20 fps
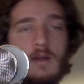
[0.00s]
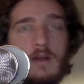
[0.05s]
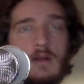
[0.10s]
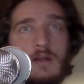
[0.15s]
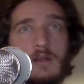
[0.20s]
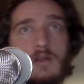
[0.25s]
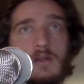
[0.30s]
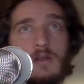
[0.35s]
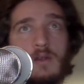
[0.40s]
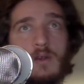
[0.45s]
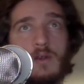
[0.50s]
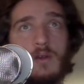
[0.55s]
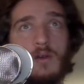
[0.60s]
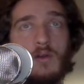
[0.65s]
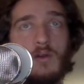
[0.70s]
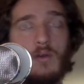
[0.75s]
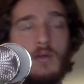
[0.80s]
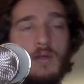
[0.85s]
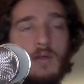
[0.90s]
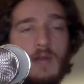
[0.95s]

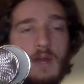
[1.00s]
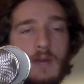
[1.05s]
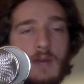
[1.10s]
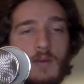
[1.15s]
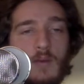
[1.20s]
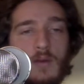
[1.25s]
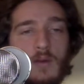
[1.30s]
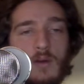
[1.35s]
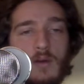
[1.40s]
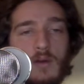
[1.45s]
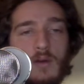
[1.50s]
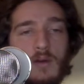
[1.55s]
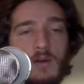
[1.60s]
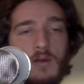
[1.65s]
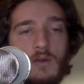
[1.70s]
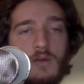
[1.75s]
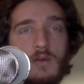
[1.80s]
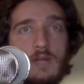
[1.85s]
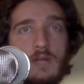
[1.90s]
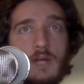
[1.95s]
so that we don't
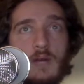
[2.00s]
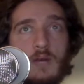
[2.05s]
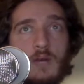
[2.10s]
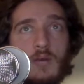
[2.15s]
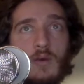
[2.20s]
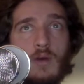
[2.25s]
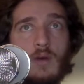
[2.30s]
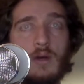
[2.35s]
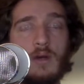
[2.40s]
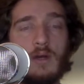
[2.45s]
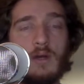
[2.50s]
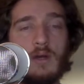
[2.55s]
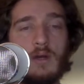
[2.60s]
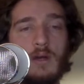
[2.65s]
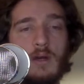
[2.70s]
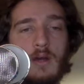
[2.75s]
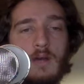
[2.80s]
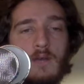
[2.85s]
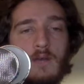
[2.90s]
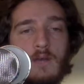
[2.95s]
lose our work
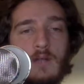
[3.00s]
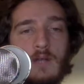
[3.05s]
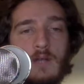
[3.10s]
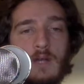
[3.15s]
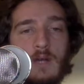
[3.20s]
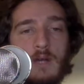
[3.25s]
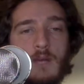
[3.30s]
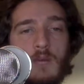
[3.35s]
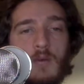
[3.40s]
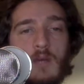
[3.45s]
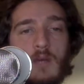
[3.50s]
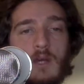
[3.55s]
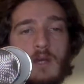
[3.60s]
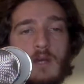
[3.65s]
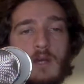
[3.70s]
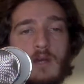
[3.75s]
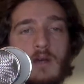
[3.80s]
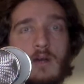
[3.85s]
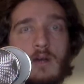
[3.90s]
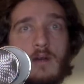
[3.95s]
every time
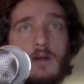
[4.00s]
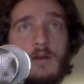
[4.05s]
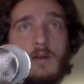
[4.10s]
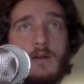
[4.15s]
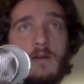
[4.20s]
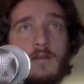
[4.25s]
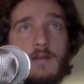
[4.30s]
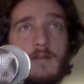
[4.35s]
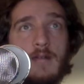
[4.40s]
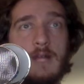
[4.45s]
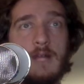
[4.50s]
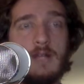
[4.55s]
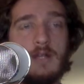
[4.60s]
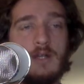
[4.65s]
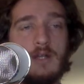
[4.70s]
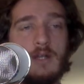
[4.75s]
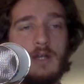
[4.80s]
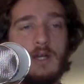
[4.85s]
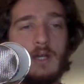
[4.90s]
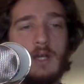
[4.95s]
we flash
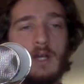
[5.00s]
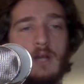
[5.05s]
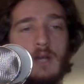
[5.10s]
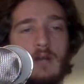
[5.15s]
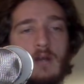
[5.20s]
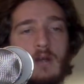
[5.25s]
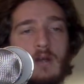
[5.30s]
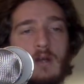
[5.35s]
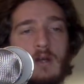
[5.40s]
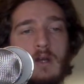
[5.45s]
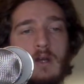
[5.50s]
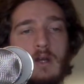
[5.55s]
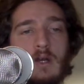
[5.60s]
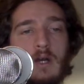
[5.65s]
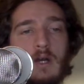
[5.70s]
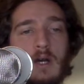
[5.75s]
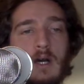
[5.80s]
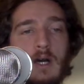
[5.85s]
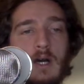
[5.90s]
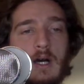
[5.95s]
it again.
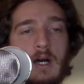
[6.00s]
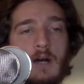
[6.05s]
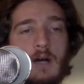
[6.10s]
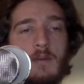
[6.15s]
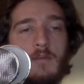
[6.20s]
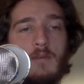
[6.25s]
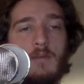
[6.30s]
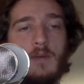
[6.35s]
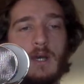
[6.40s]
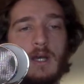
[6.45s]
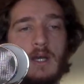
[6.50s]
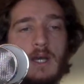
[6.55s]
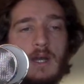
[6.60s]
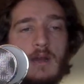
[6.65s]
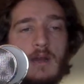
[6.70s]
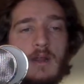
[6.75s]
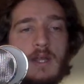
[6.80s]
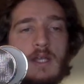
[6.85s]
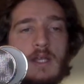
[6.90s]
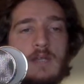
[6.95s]

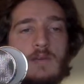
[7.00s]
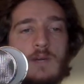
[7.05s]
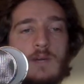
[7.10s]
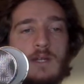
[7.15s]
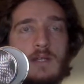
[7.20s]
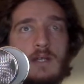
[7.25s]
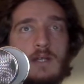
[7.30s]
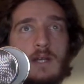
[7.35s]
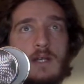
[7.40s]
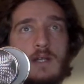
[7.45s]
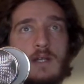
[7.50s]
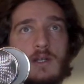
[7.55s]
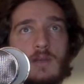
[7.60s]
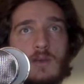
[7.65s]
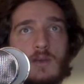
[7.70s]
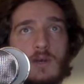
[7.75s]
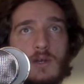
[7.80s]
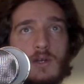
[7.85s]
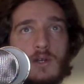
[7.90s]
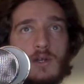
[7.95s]
Again, these ones I
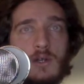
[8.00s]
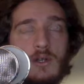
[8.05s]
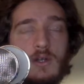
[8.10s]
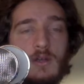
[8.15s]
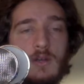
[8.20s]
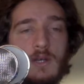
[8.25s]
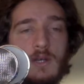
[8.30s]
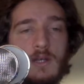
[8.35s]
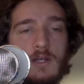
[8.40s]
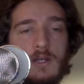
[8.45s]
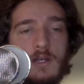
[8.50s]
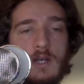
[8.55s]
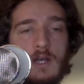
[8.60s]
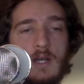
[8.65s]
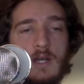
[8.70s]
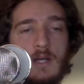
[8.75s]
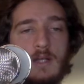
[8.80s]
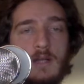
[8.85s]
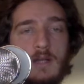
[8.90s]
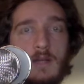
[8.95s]
just want to show you because they
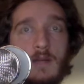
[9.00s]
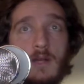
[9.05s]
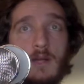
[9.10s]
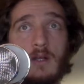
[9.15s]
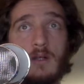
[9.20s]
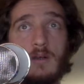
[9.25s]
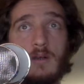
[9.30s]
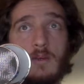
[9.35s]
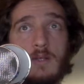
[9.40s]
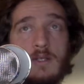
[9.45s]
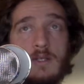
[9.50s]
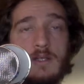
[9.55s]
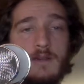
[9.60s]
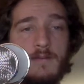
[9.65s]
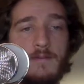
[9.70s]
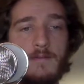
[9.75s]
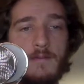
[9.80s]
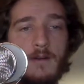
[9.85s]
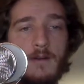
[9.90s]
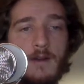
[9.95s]
are something a little bit
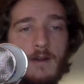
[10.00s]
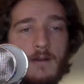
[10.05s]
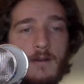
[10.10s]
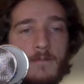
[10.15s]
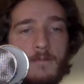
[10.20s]
different,